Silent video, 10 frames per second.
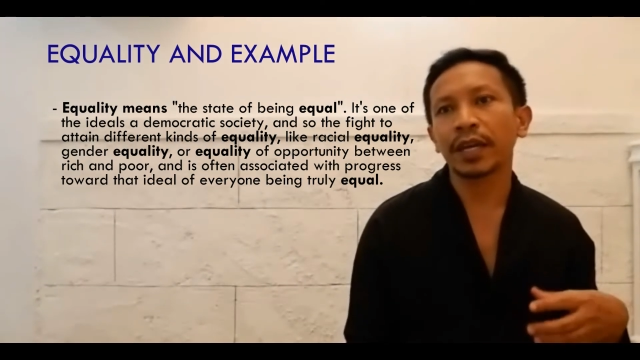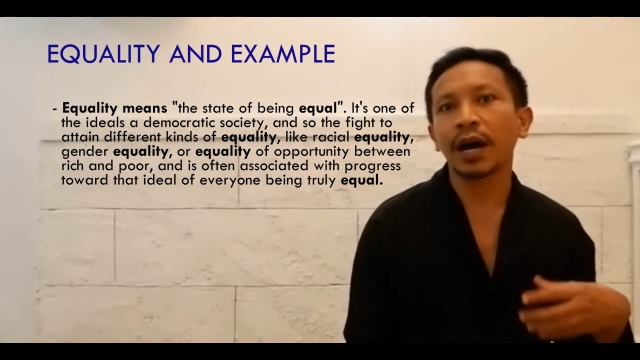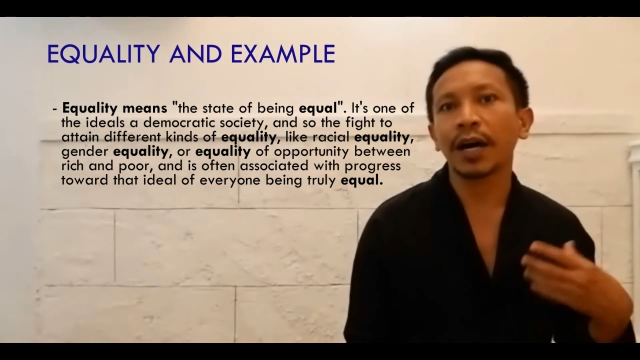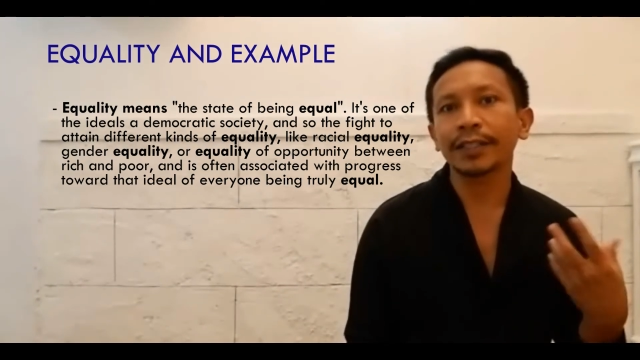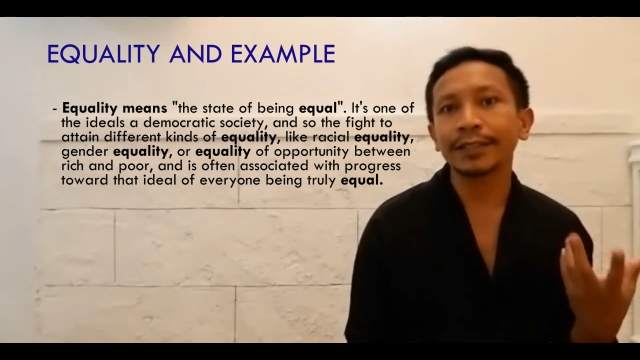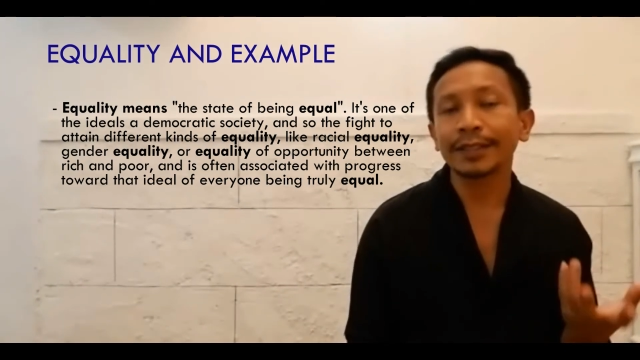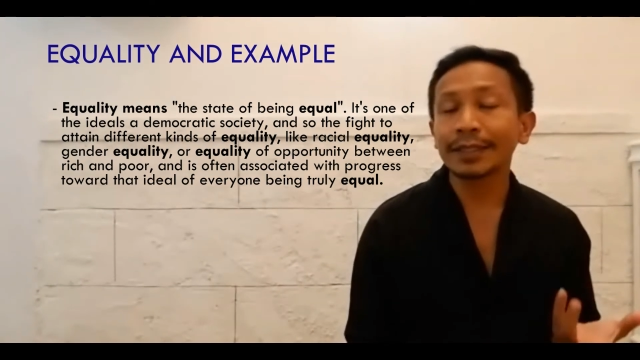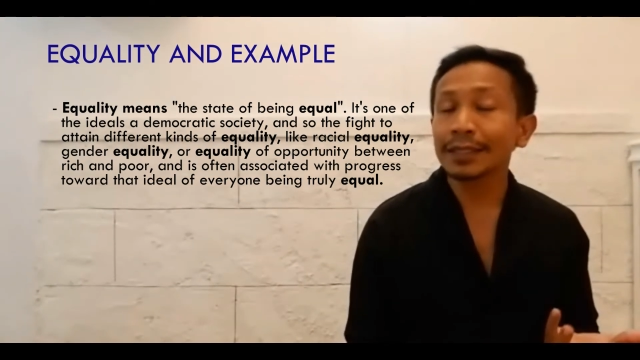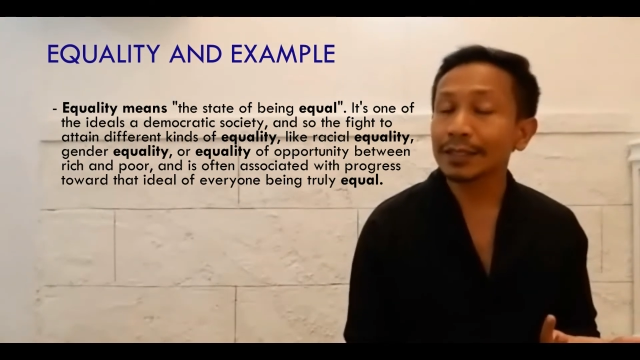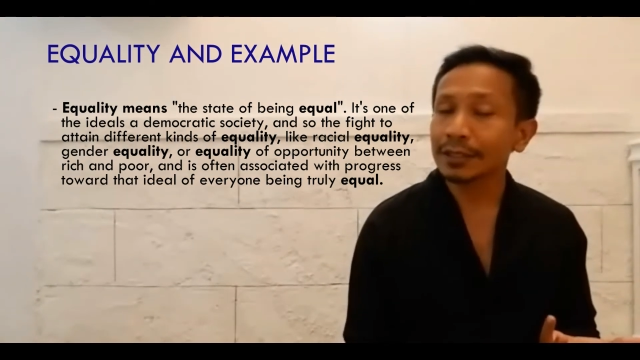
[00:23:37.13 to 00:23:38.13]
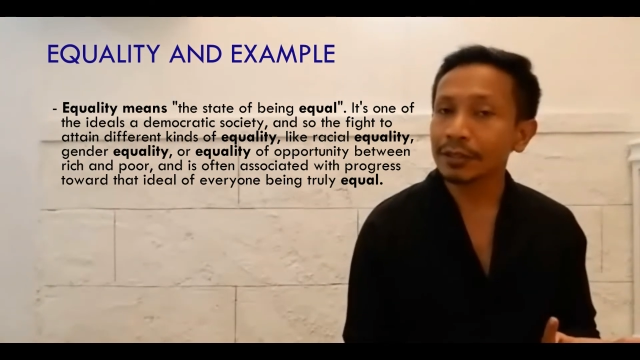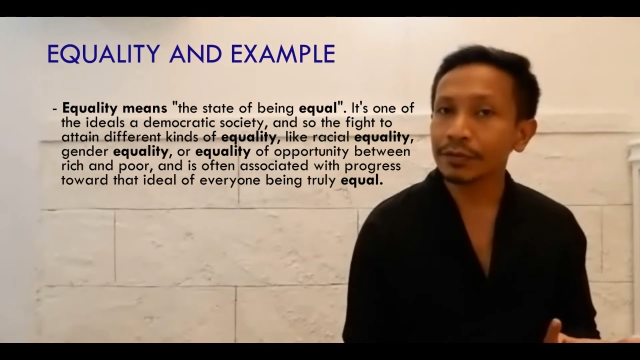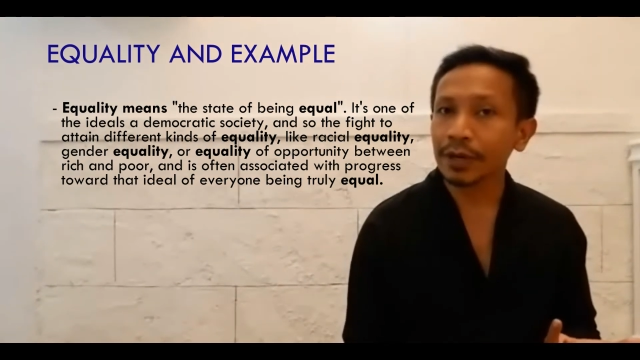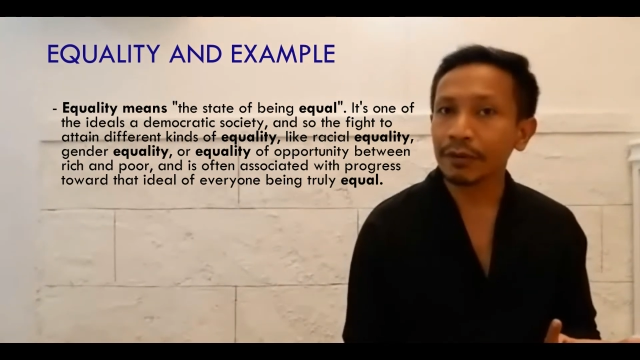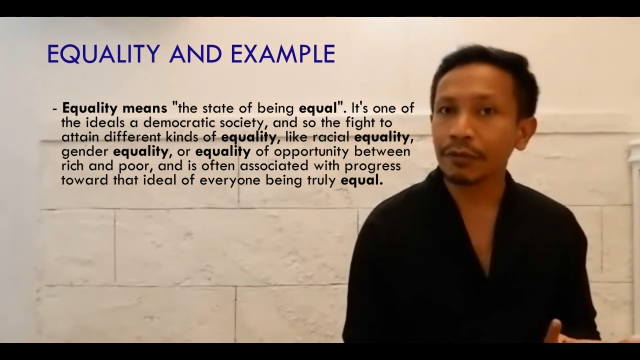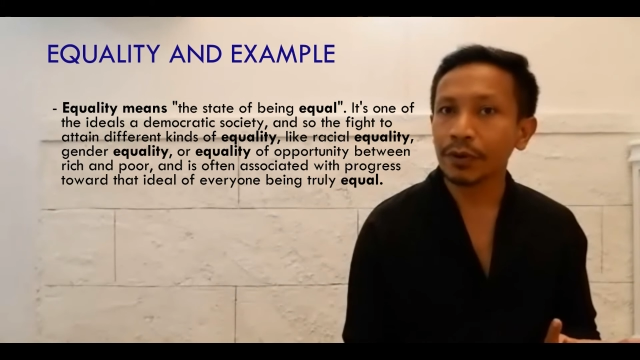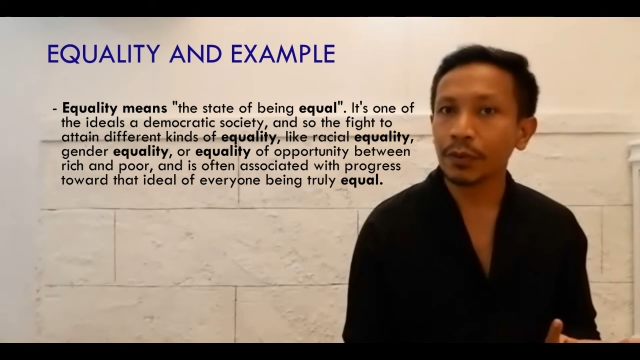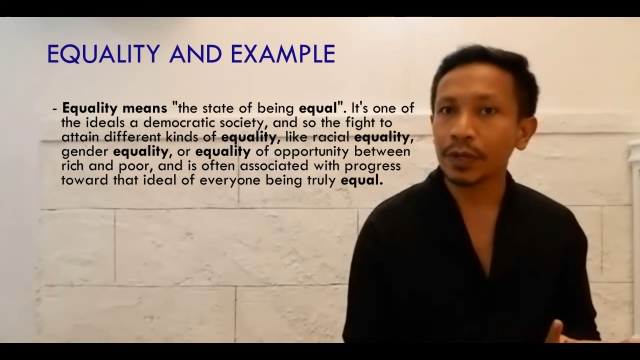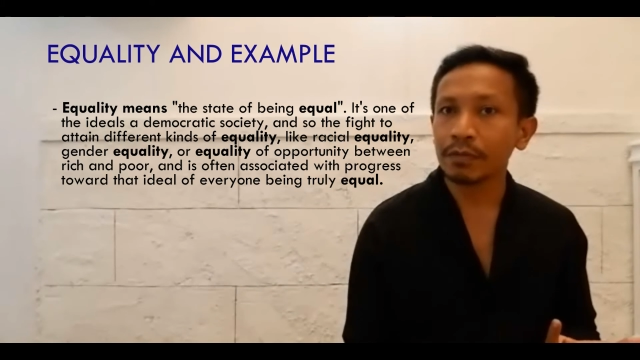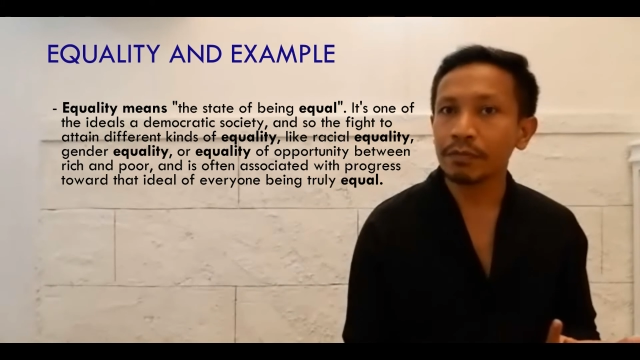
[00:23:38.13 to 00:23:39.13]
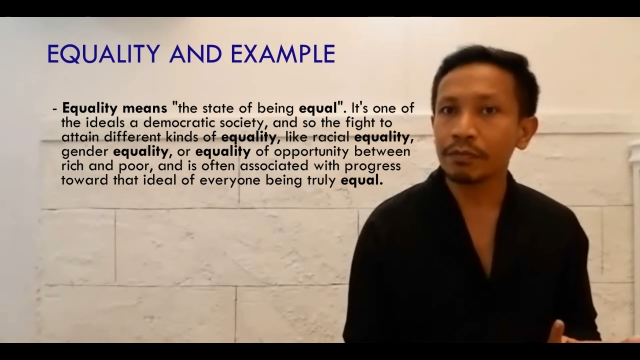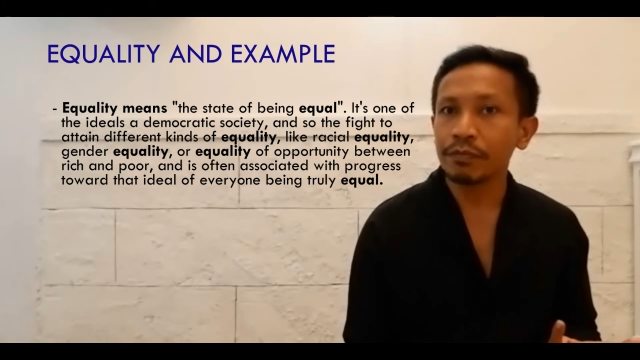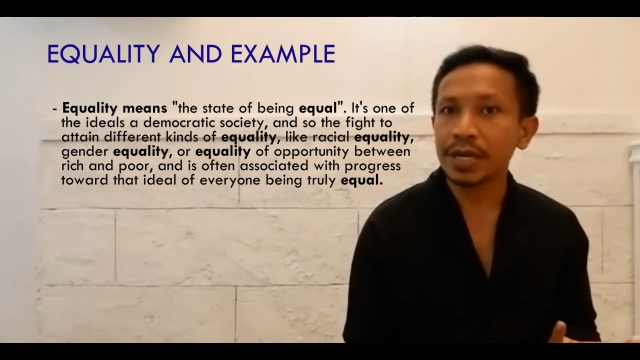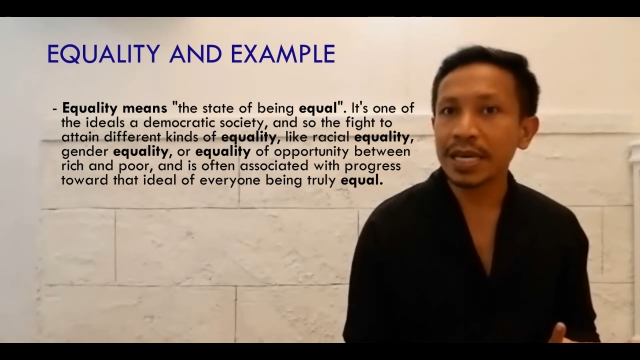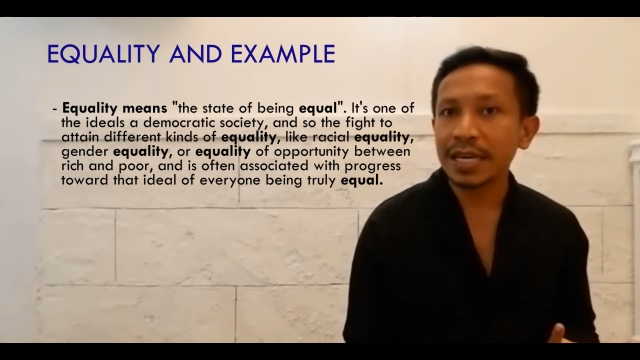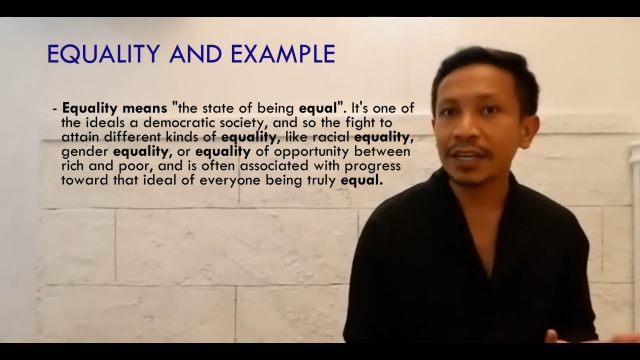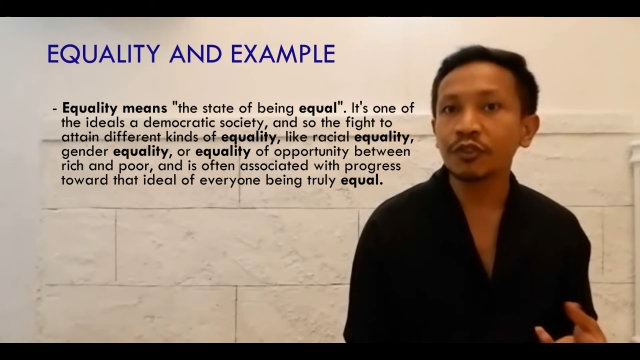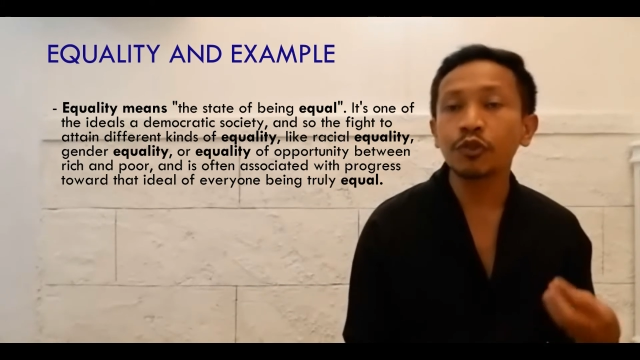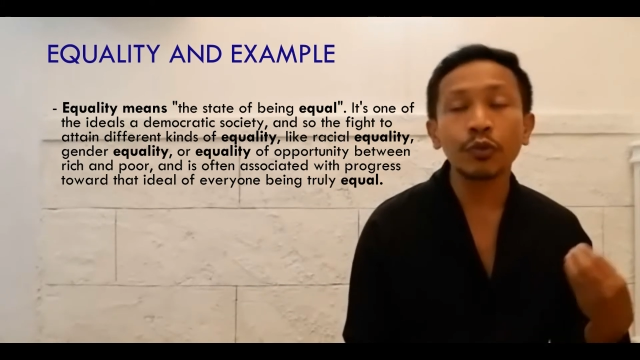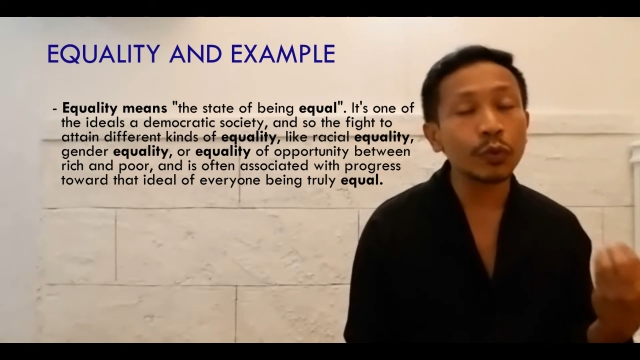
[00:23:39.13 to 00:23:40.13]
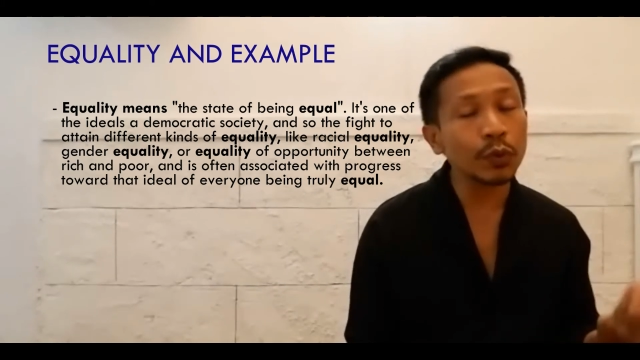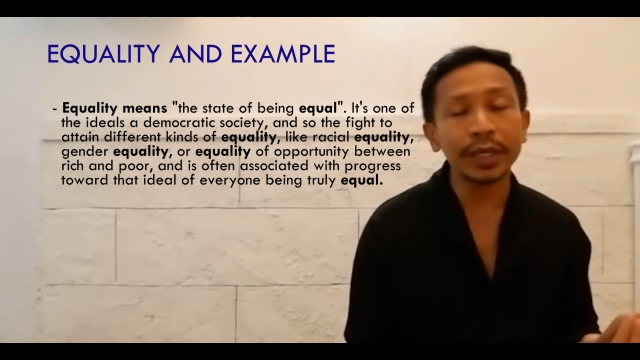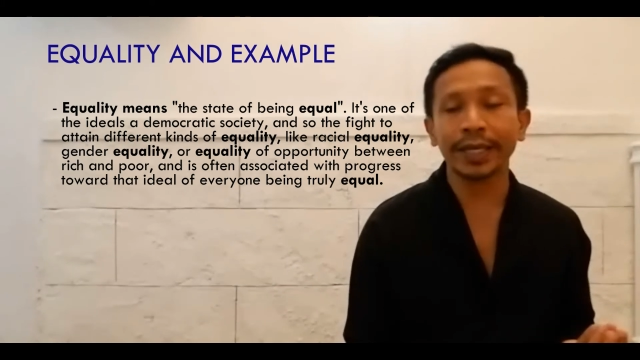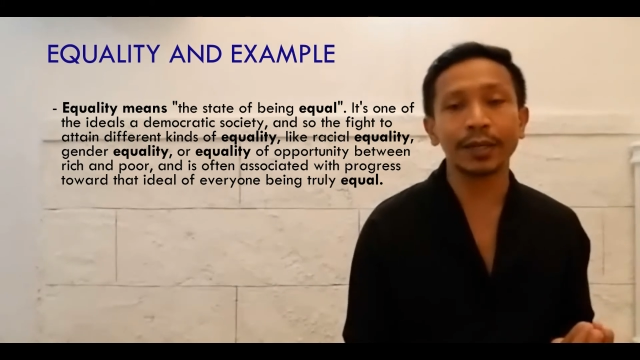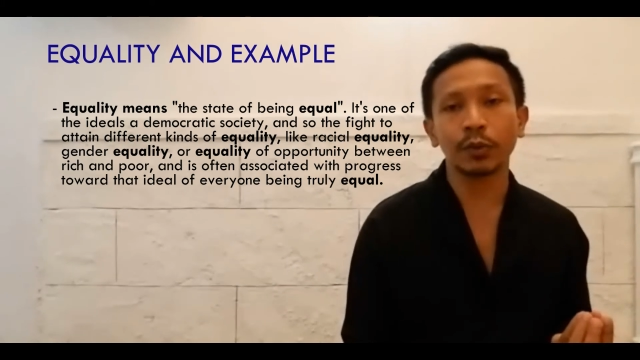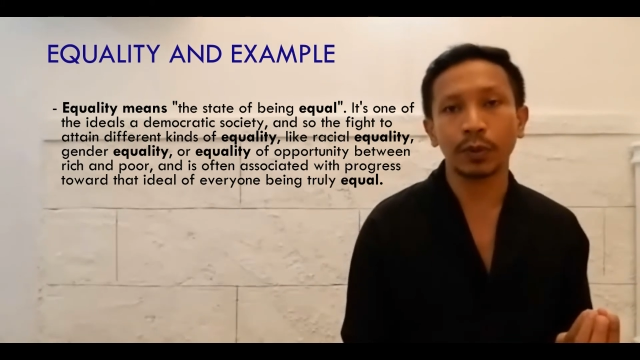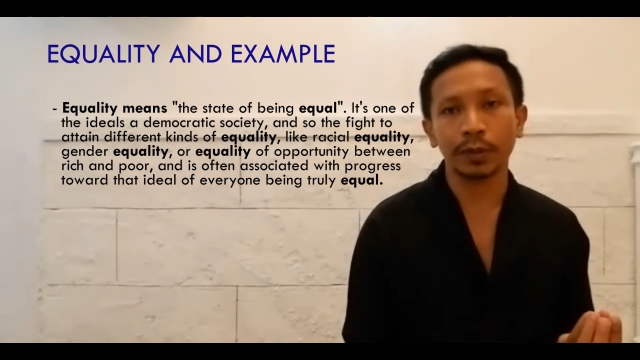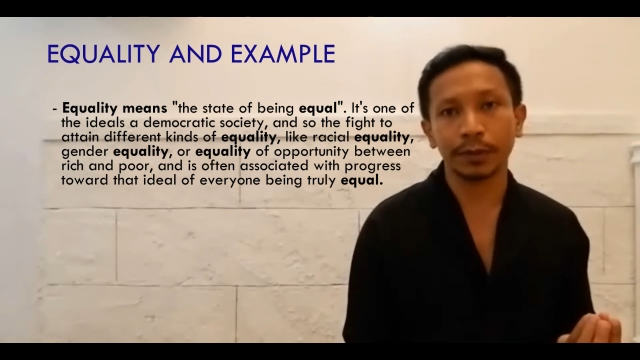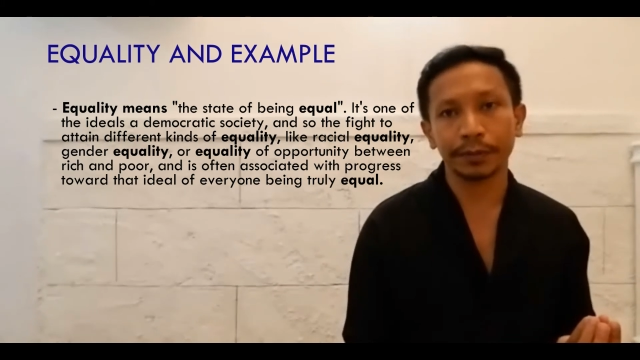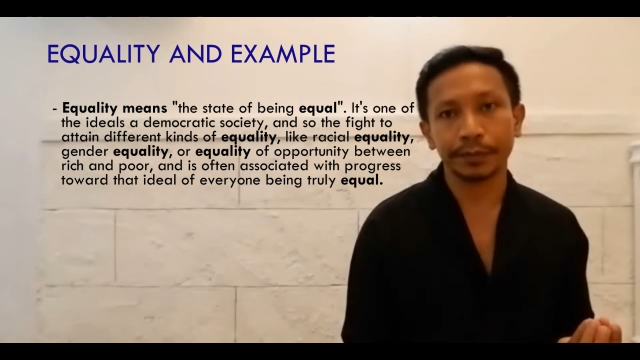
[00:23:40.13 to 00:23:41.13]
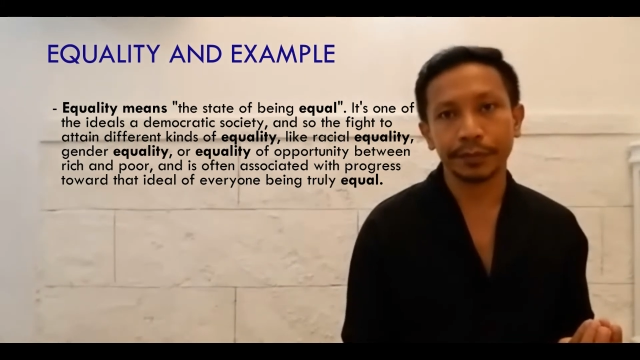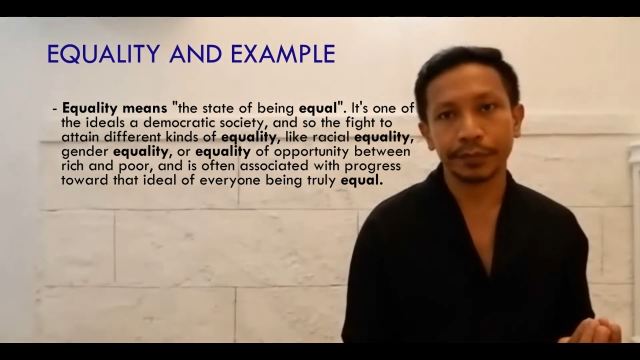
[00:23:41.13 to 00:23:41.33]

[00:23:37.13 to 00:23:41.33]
that ideal of everyone being truly equal.